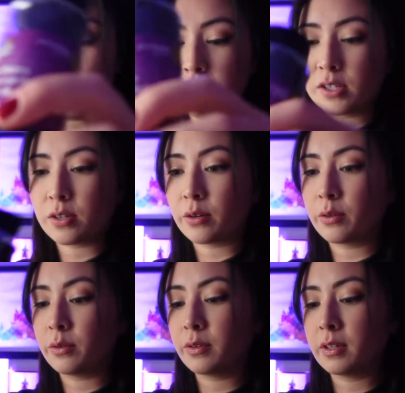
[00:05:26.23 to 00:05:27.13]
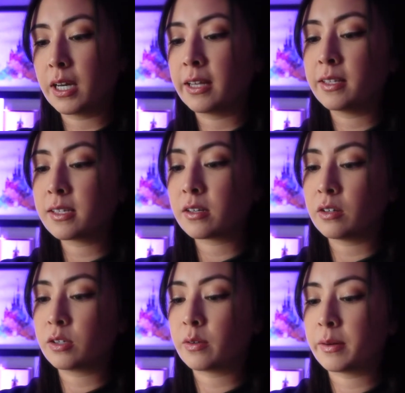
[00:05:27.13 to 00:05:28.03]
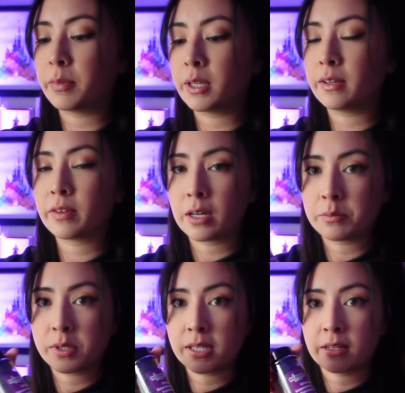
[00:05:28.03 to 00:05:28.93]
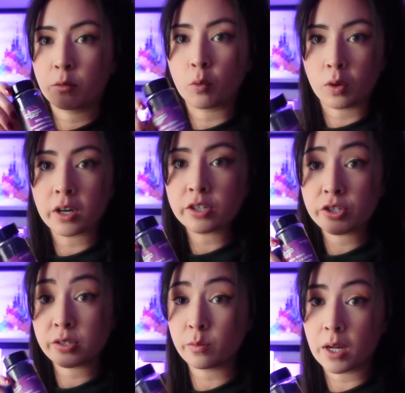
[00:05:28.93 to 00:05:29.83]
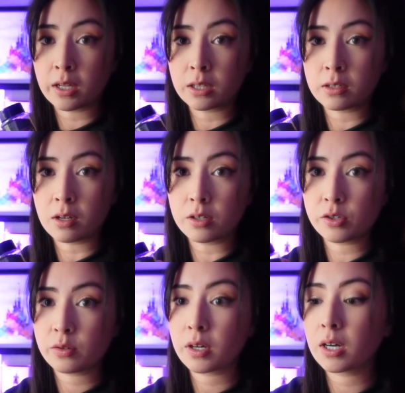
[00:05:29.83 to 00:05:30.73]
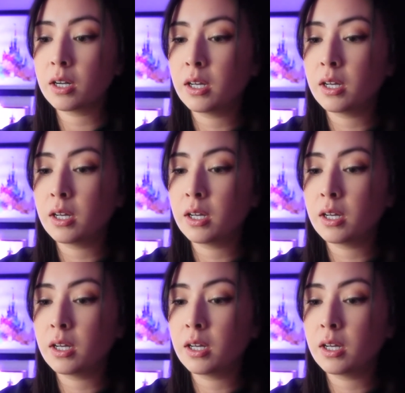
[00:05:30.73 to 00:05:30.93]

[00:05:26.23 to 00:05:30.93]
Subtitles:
So, and this also I believe comes in orange as well at the dollar store.